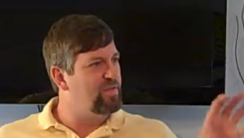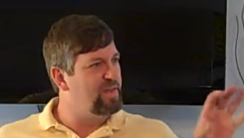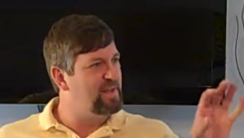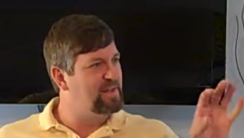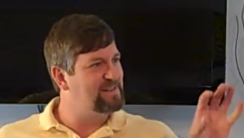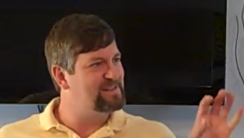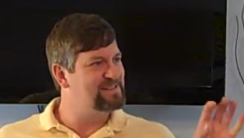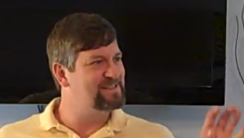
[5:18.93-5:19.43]

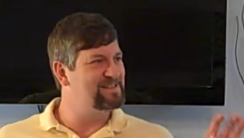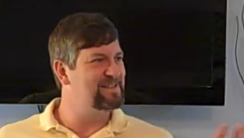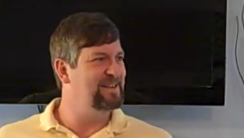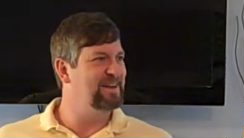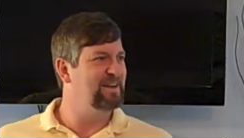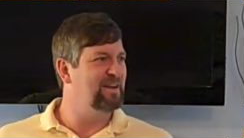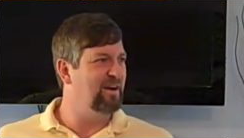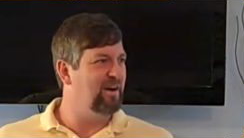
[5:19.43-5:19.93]
They
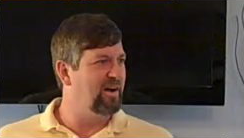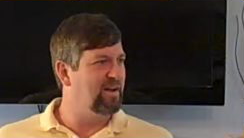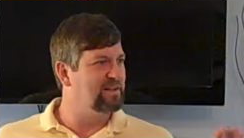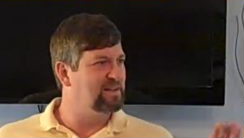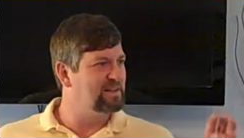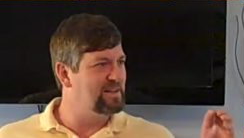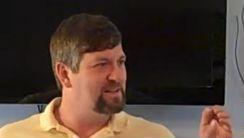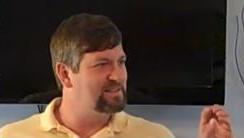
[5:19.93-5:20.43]
see
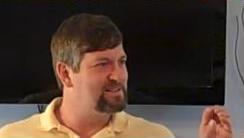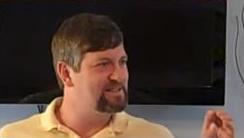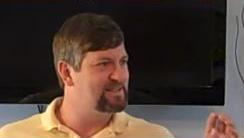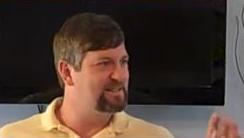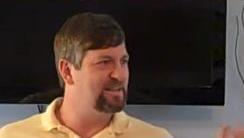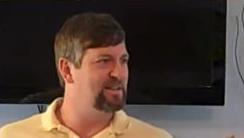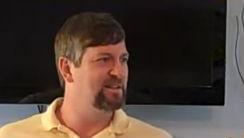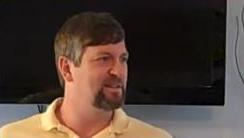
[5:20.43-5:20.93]
God, they
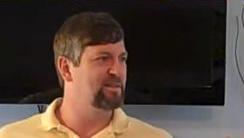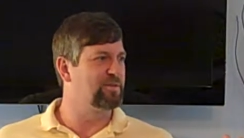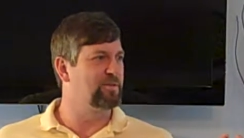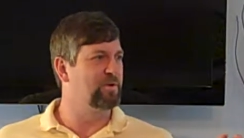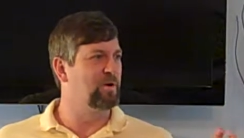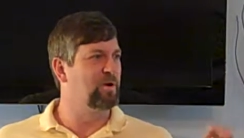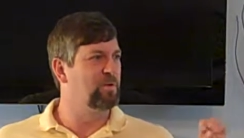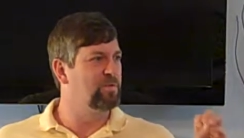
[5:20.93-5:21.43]
see the
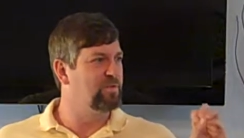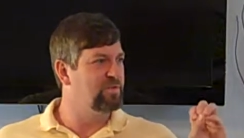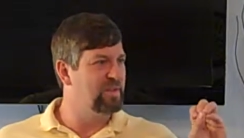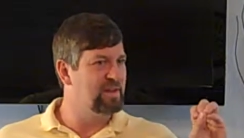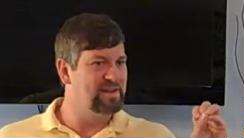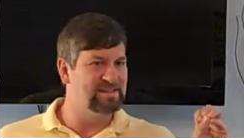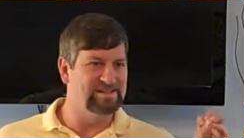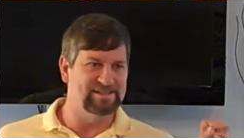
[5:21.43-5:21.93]

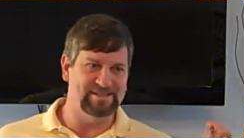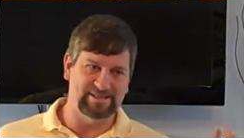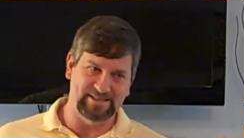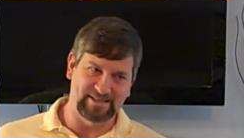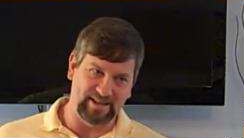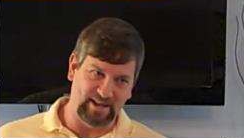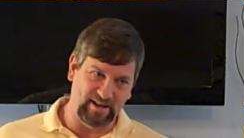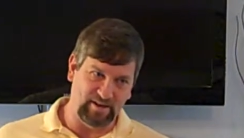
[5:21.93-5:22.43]
throne, they
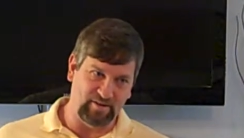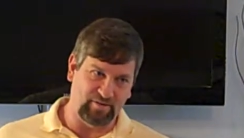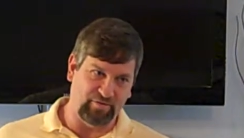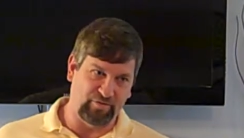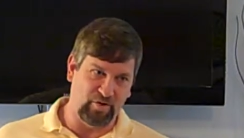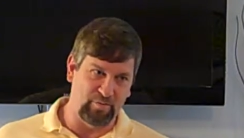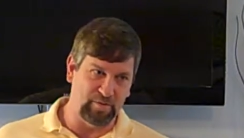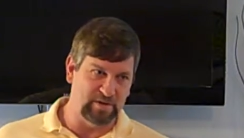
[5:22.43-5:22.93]
see it
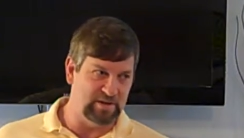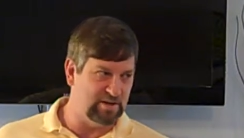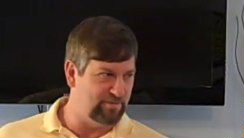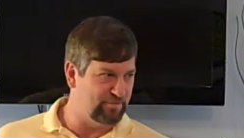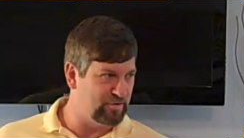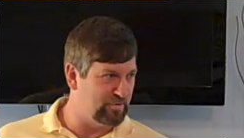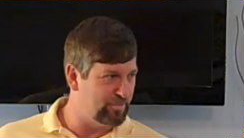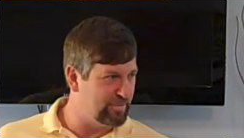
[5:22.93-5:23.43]
from a
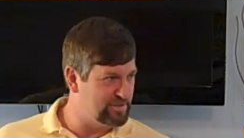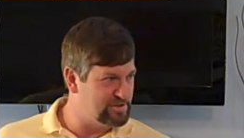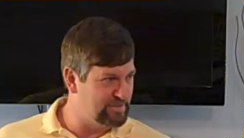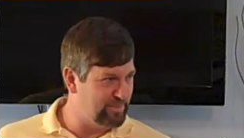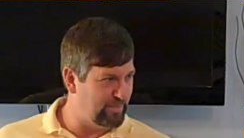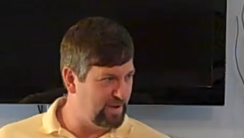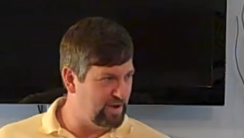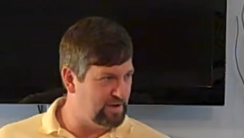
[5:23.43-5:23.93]
different
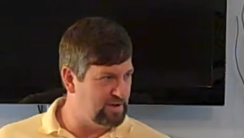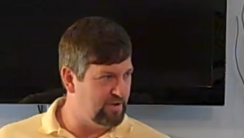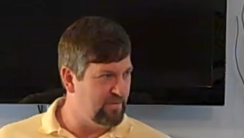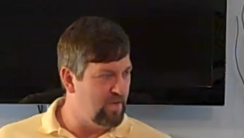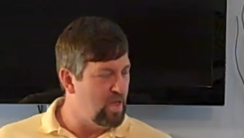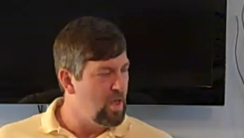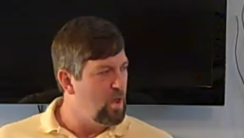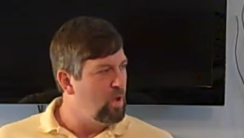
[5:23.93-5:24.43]

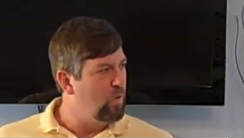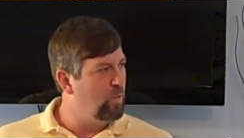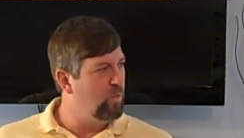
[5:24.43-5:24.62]
perspective.